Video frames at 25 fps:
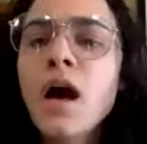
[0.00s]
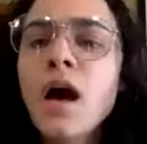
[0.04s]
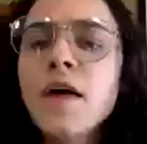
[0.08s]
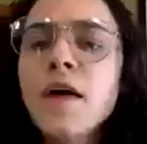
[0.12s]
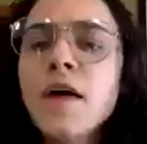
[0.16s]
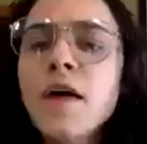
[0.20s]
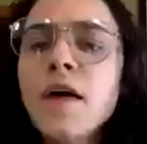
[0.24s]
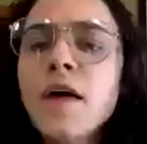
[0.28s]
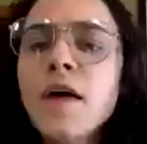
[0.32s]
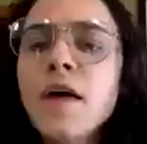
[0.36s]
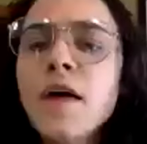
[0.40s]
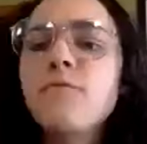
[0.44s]

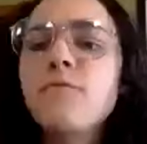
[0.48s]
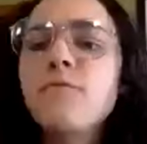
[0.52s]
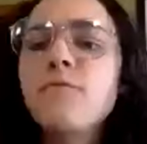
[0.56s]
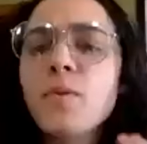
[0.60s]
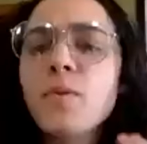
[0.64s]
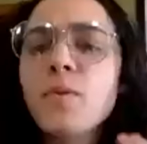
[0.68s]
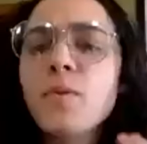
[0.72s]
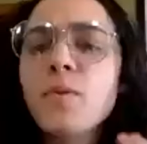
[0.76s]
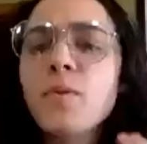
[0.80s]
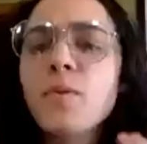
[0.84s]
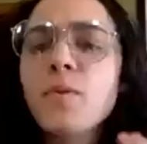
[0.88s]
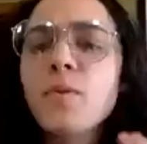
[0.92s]
For the
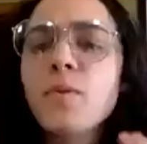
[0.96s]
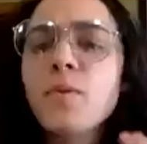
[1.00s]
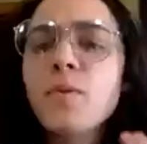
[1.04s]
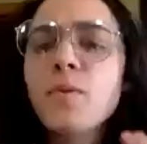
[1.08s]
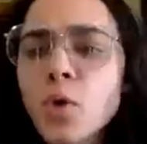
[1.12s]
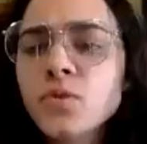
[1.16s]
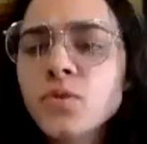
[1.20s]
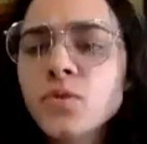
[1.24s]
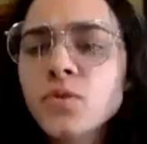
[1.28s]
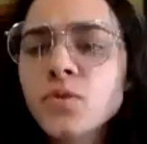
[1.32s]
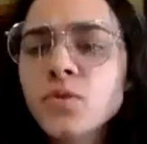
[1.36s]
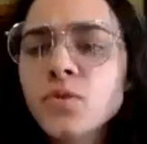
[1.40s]
most
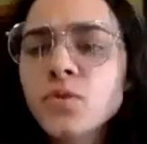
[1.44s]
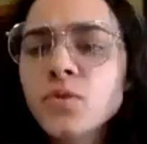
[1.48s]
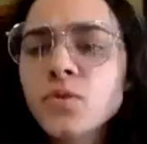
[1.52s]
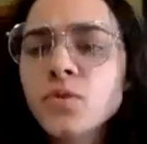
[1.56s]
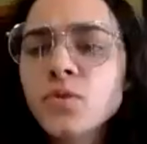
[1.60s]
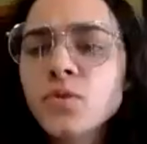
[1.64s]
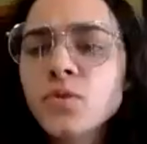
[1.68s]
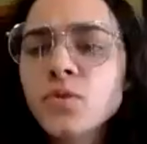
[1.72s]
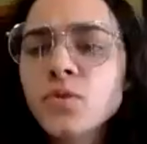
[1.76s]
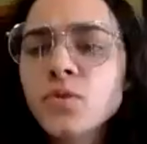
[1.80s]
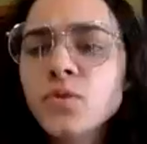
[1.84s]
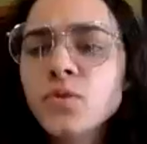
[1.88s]
part, it's
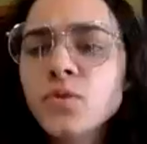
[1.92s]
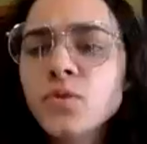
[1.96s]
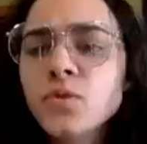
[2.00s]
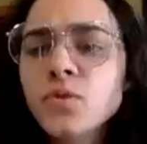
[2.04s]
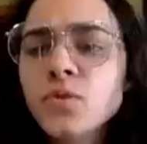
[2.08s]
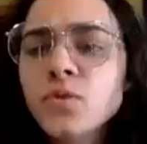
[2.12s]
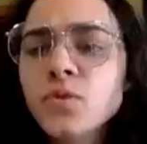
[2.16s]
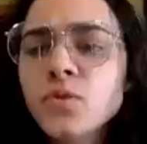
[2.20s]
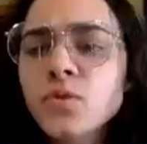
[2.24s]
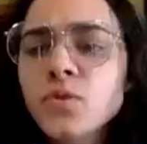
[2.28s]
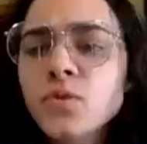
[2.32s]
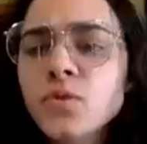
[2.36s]
very
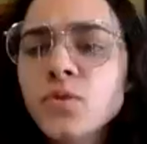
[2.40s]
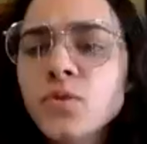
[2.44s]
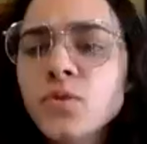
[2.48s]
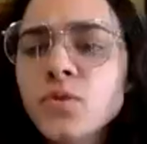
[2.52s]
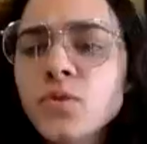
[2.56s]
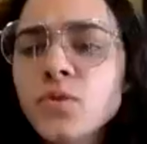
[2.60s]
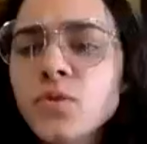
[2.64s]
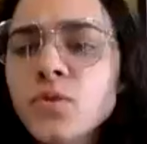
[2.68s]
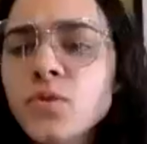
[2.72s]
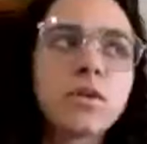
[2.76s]
similar.